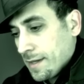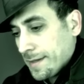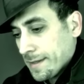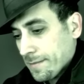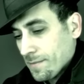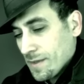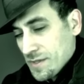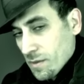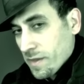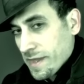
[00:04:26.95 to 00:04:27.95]

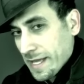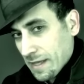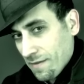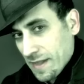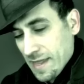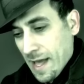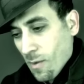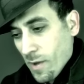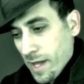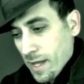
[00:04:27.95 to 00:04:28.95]
So think of it that
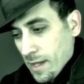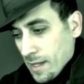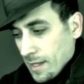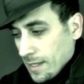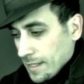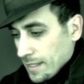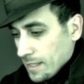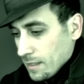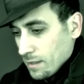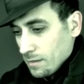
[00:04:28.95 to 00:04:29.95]
way.
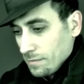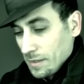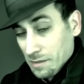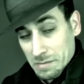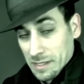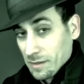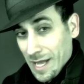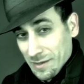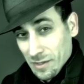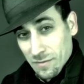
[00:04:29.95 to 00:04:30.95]

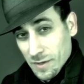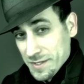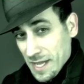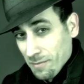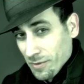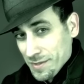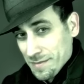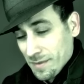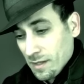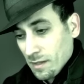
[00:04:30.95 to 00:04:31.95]
And look for
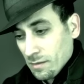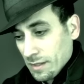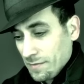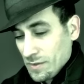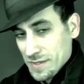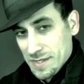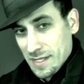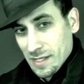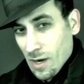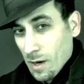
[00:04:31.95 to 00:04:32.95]
examples. If you
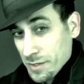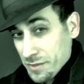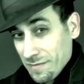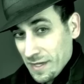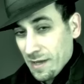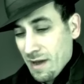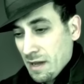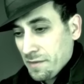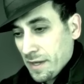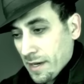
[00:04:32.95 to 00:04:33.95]
see a cardistry video
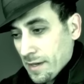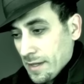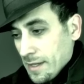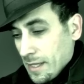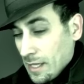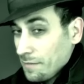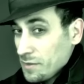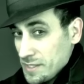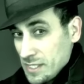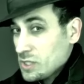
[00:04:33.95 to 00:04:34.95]
out there, if you
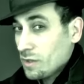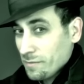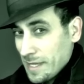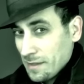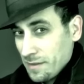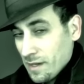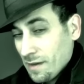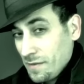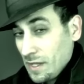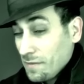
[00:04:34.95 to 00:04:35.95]
see two of them out there,
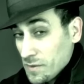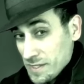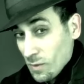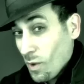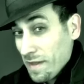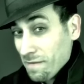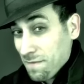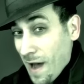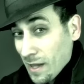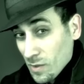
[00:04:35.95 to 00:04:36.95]
if you see one that
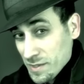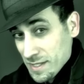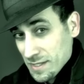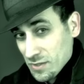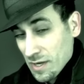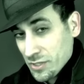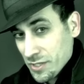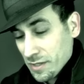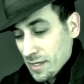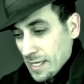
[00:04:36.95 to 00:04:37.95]
follows this
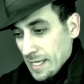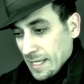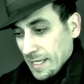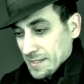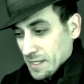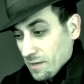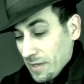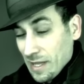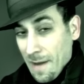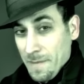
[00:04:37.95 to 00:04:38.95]
structure, it's going to be
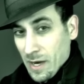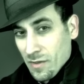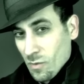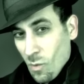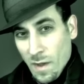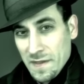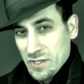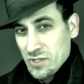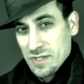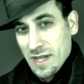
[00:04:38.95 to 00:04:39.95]
a lot better than one
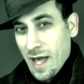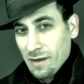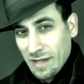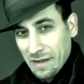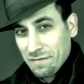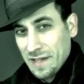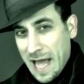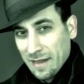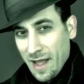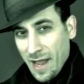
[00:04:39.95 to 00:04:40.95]
that's just kind of like
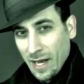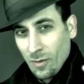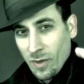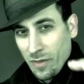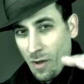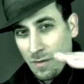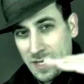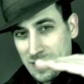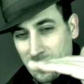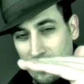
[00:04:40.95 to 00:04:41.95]
flatlining with all
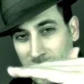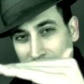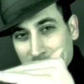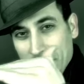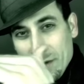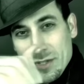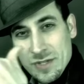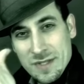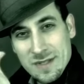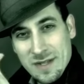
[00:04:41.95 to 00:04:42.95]
these little like
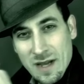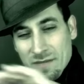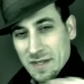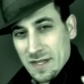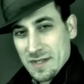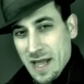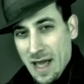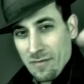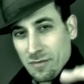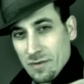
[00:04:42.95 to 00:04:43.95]
flourishes and stuff that doesn't
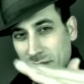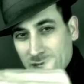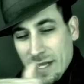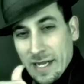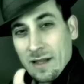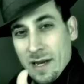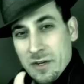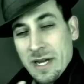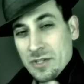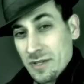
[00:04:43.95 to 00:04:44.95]
have really like a lot of
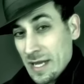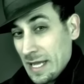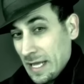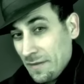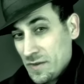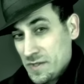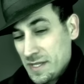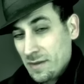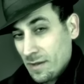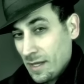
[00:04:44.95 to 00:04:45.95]
direction. If you
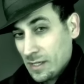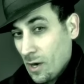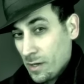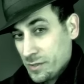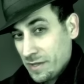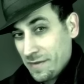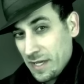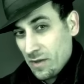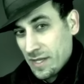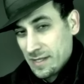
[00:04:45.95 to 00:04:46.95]
see a cardistry
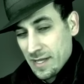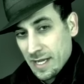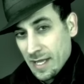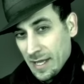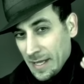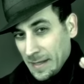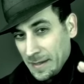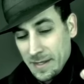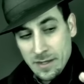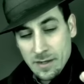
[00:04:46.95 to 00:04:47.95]
video that's like
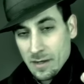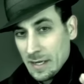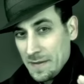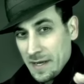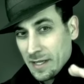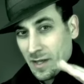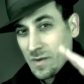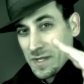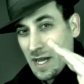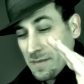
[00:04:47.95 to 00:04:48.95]
here and then it
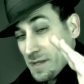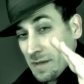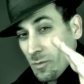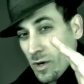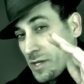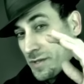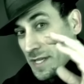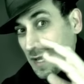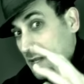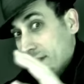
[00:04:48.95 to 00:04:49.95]
goes up, something more
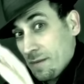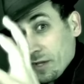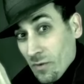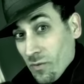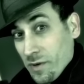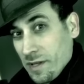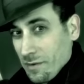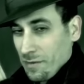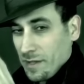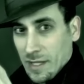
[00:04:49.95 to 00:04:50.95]
interesting, and then something really,
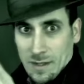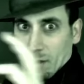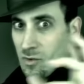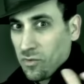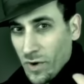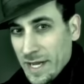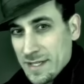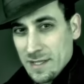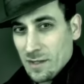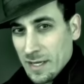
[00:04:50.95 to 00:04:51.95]
really
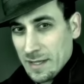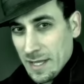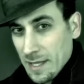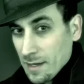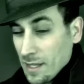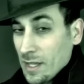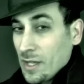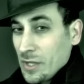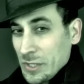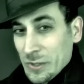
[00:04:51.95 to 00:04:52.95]
crazy looking at the end,
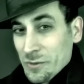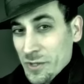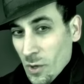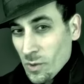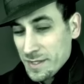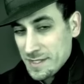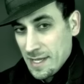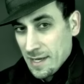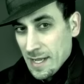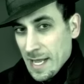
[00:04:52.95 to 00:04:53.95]
you'll notice
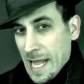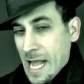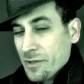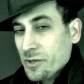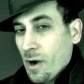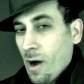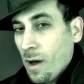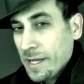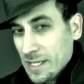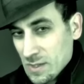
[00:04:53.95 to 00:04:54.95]
it, and your
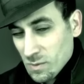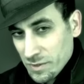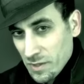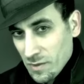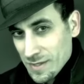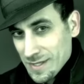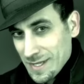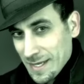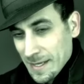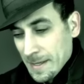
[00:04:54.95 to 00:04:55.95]
audience will notice
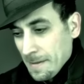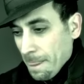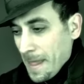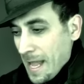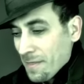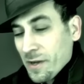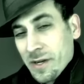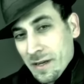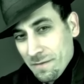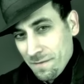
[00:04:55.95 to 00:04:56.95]
it, and they're
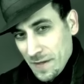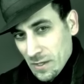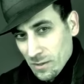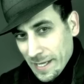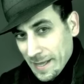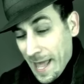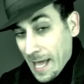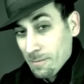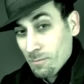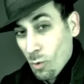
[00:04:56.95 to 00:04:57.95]
going to feel like they
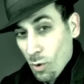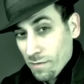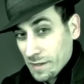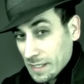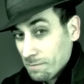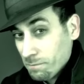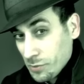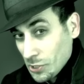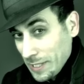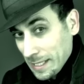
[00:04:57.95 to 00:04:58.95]
had more of a
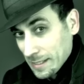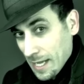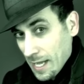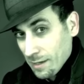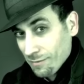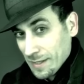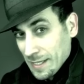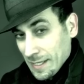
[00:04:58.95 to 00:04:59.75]
complete kind of